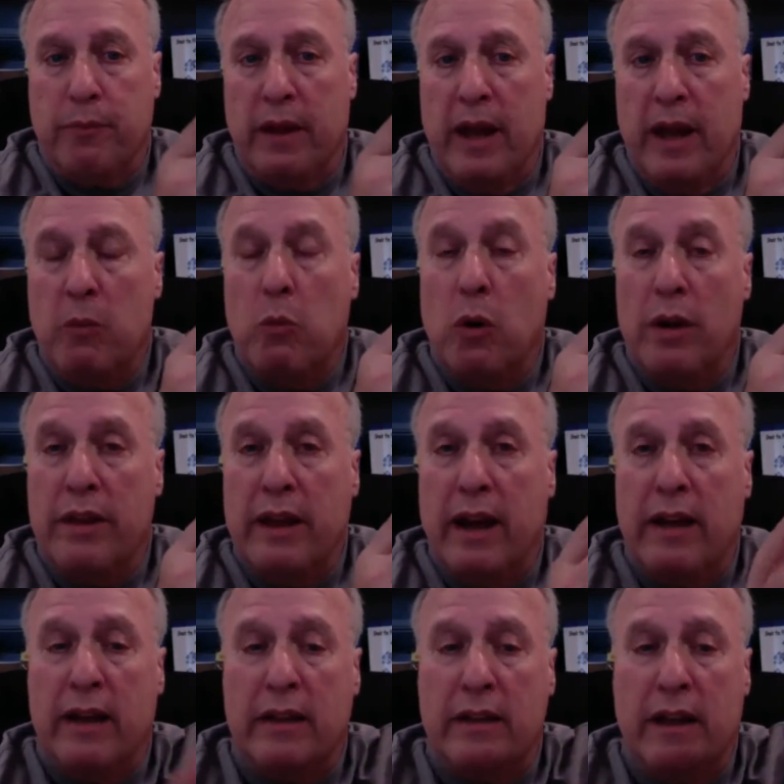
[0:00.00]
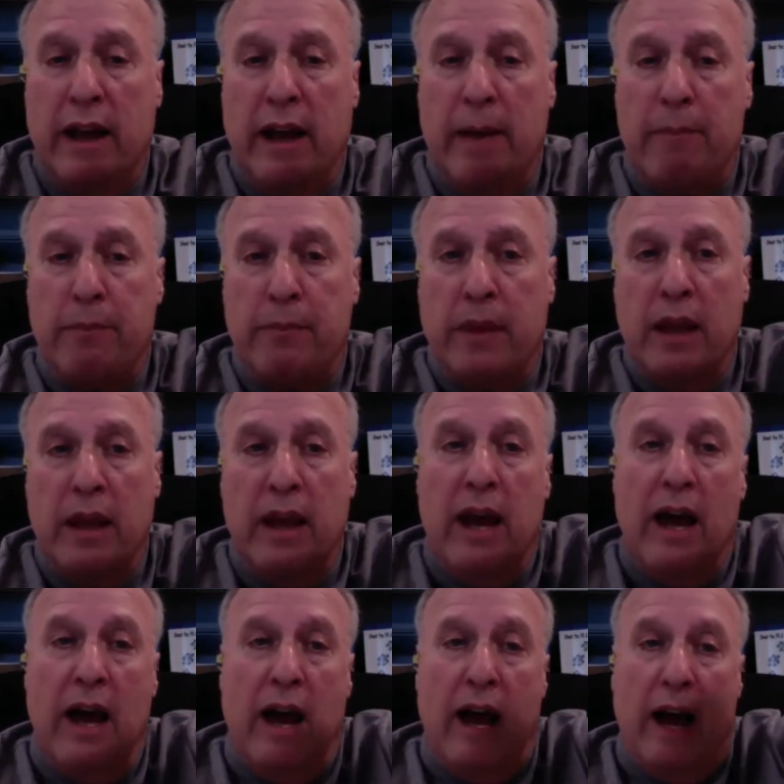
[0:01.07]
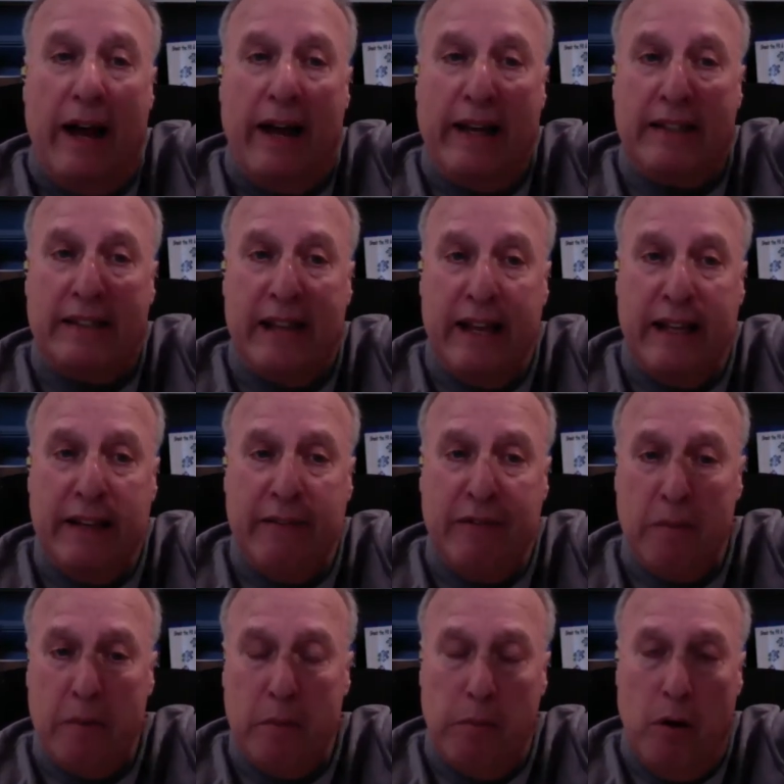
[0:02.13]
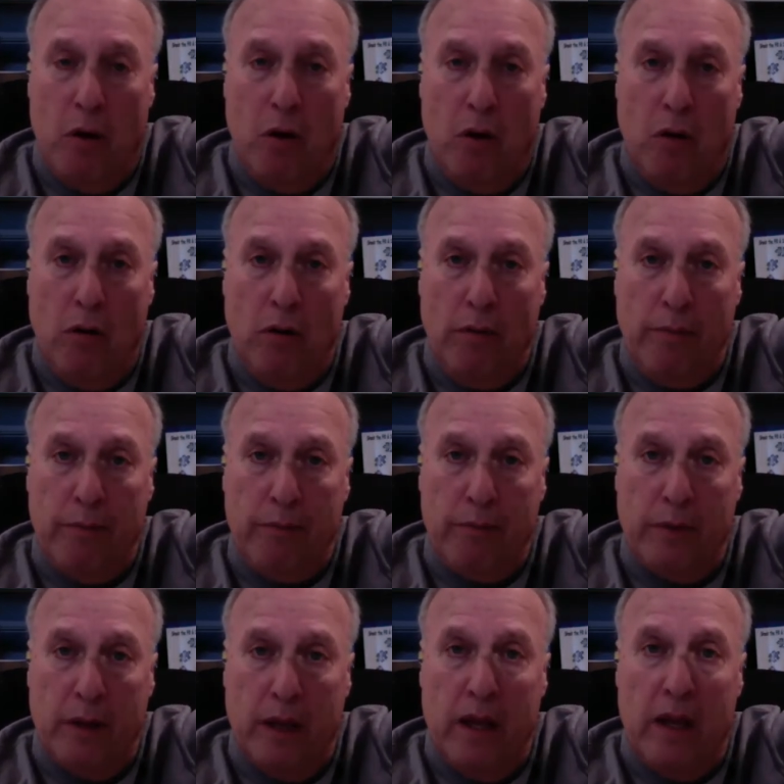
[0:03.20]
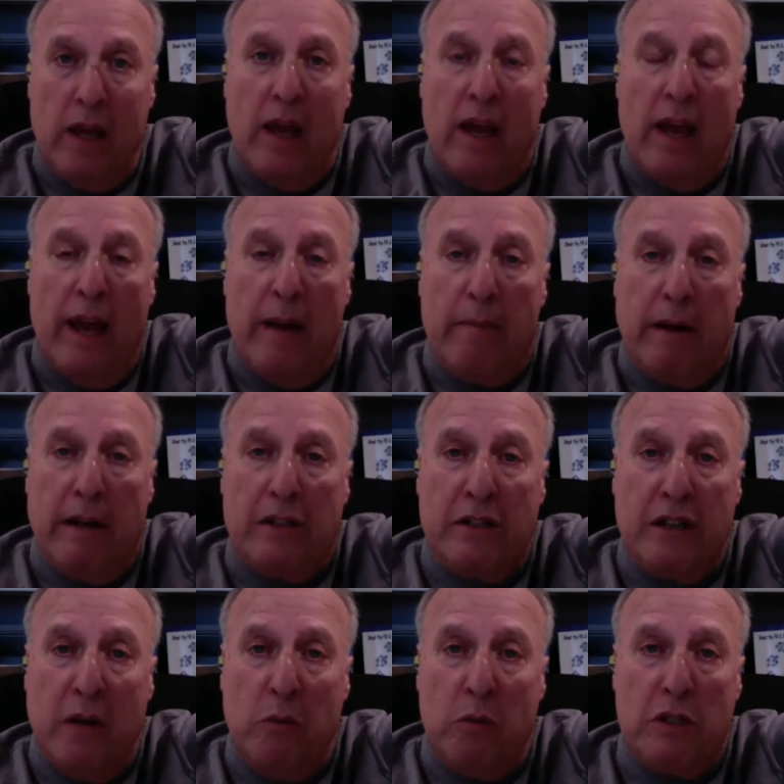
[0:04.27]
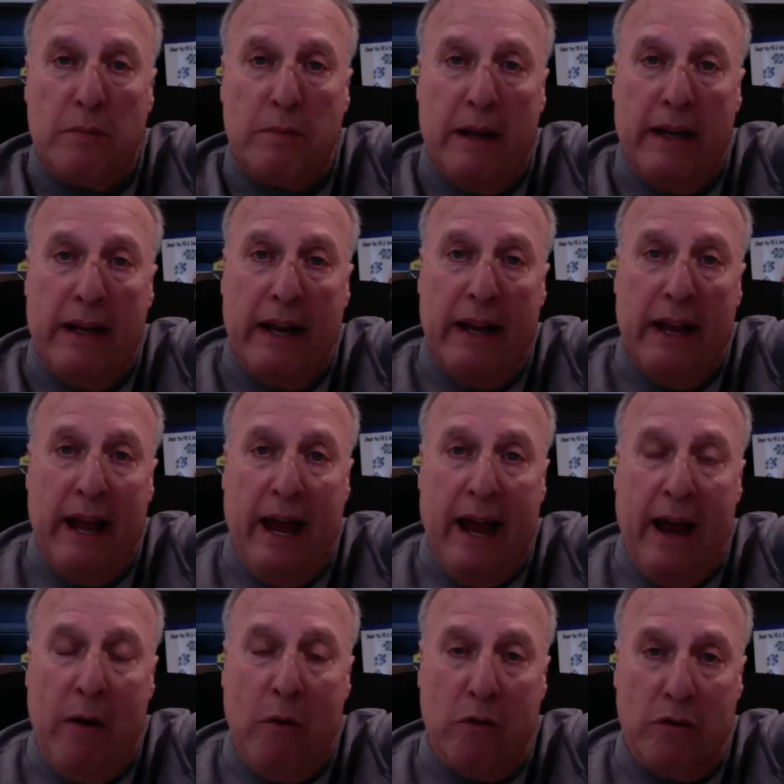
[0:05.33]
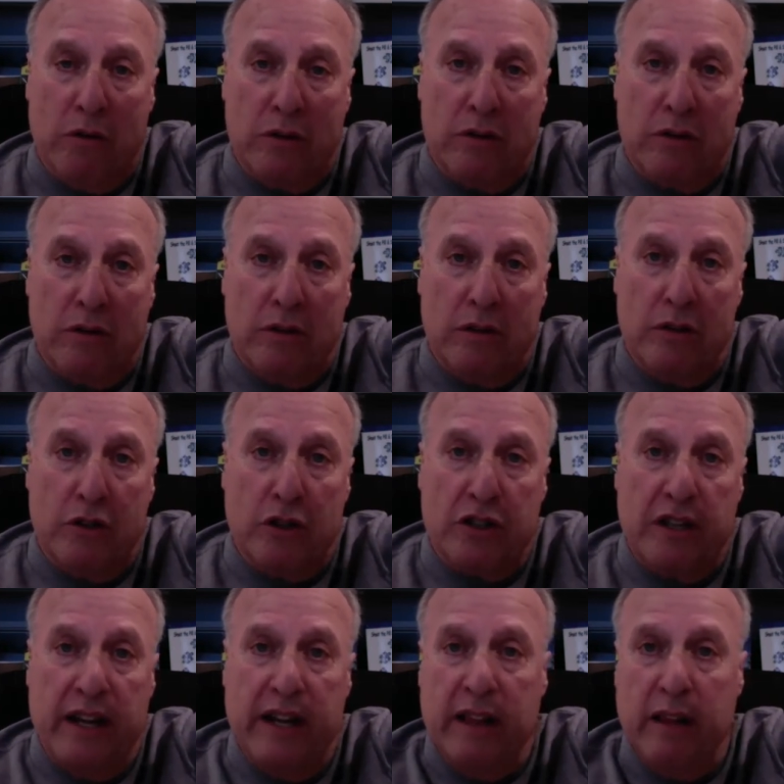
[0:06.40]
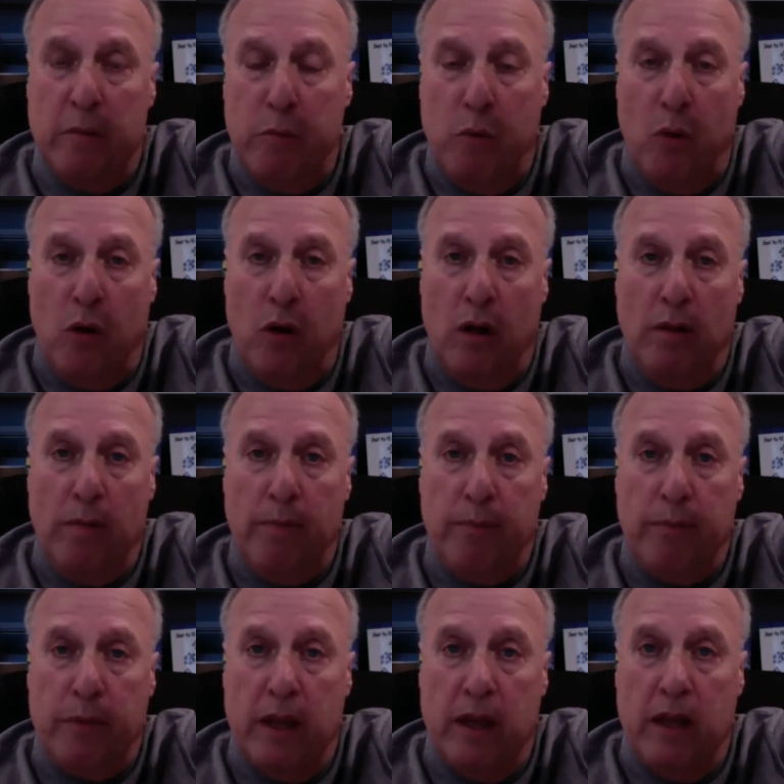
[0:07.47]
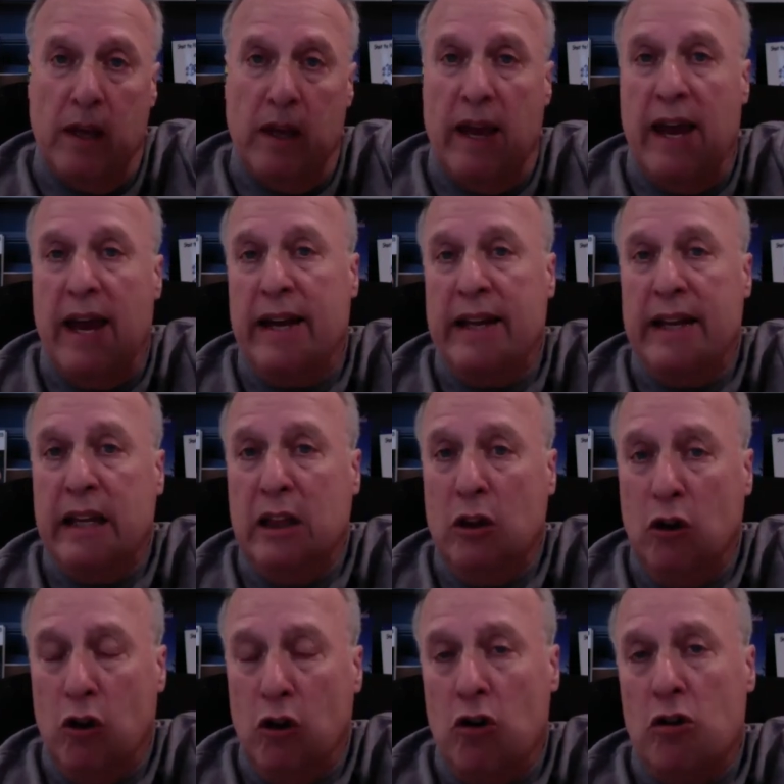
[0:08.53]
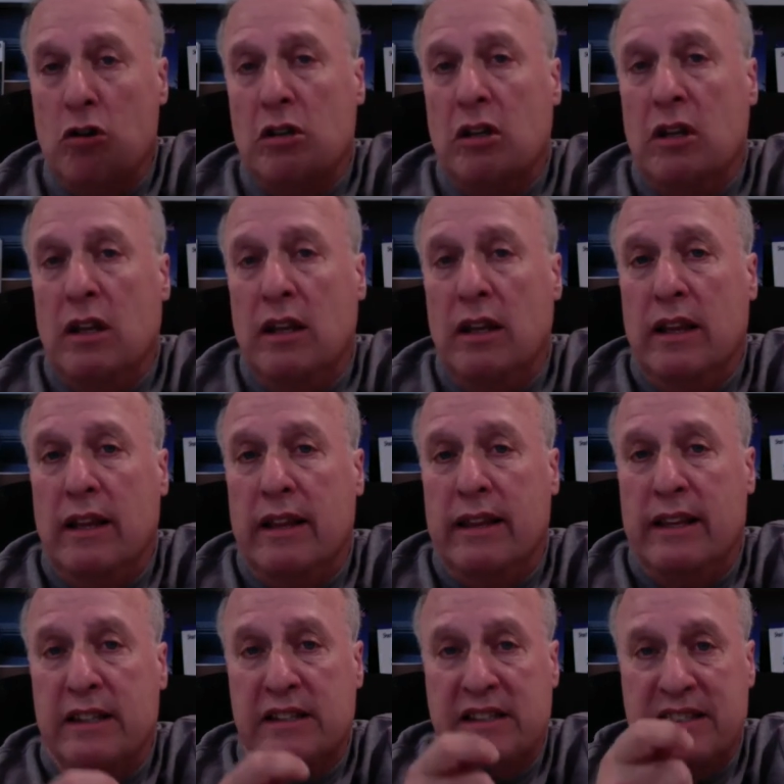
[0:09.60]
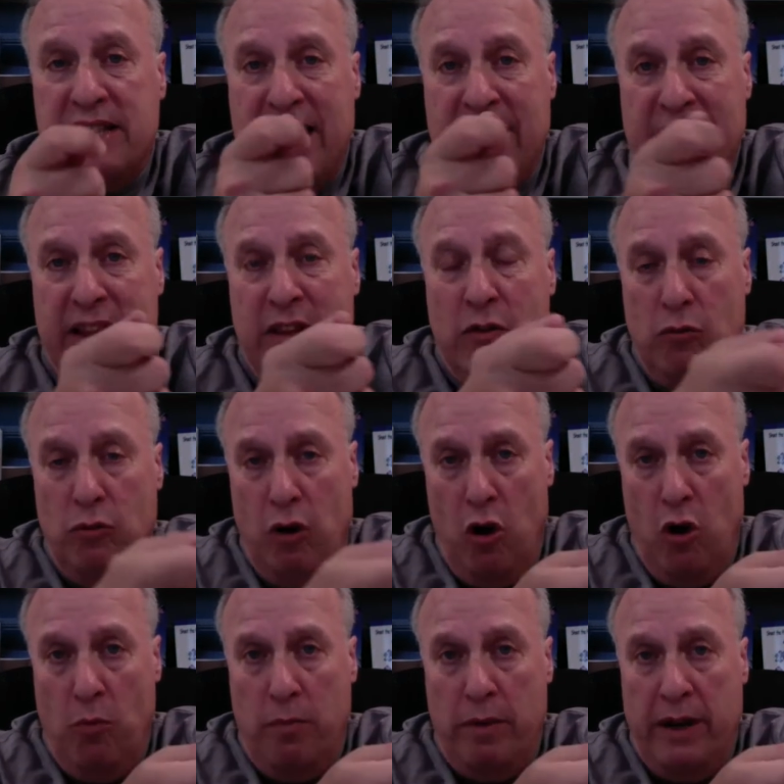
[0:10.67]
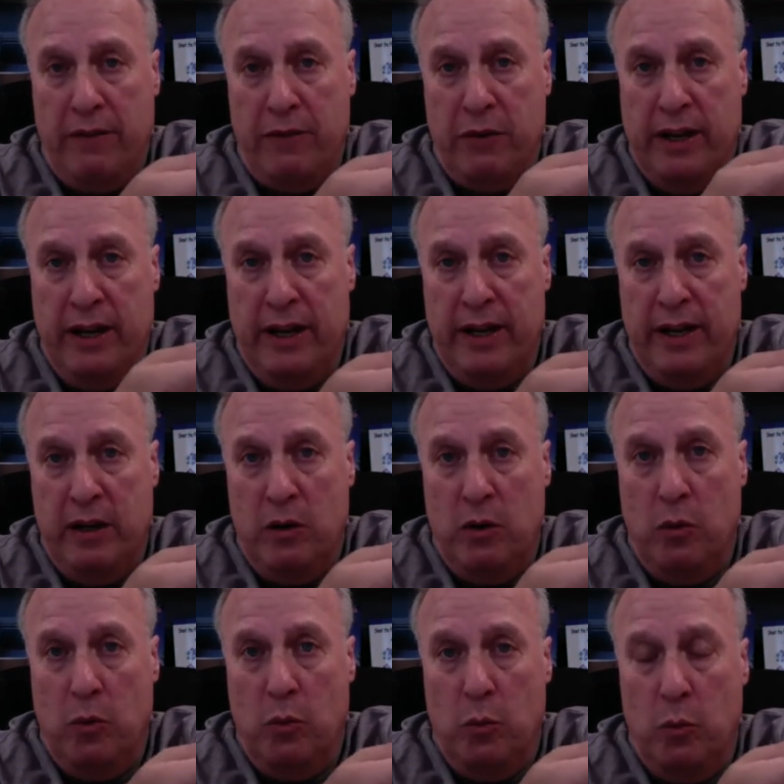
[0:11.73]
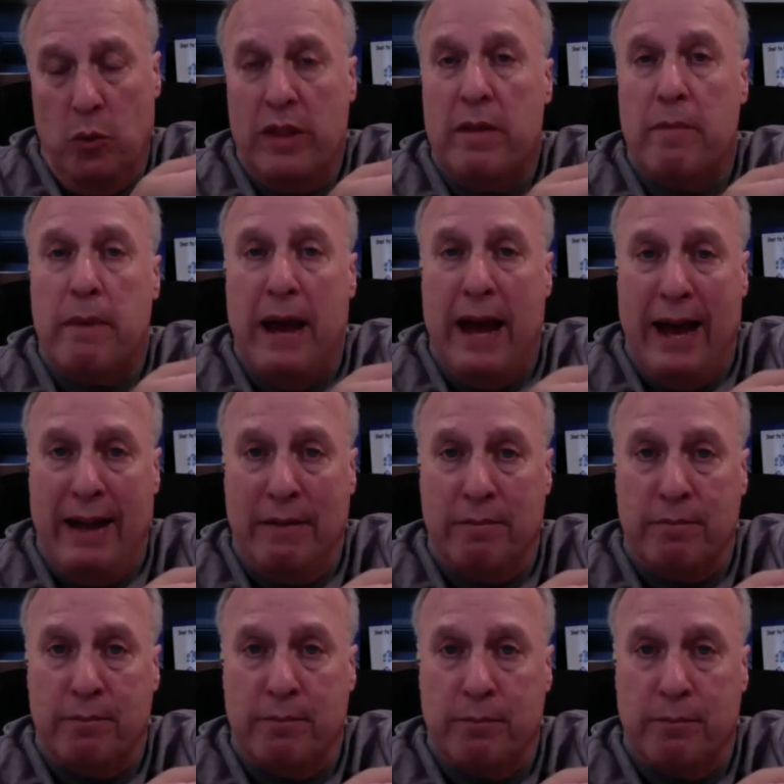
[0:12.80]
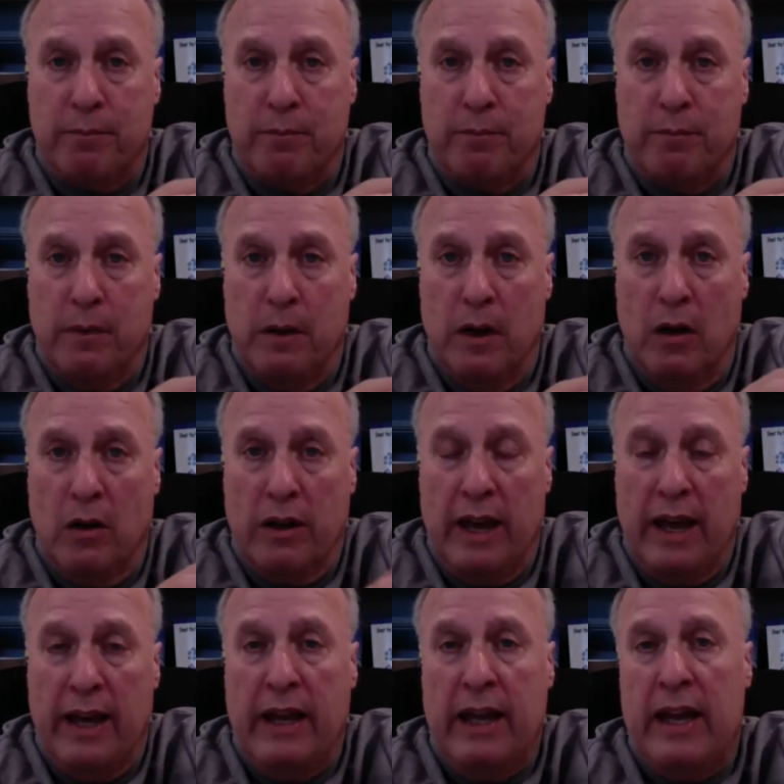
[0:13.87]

and 1 knot on top. I extended from the pole, and my son would spend hours just hitting the ball. And he learned to steady the rope after he hit it with the bat. Okay.